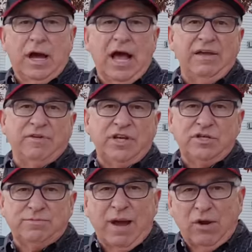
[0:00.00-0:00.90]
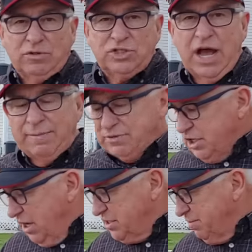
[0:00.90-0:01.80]
I even use my own chop
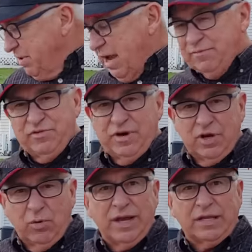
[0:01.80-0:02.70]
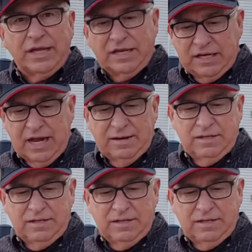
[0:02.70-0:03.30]
saw sometimes very quickly to cut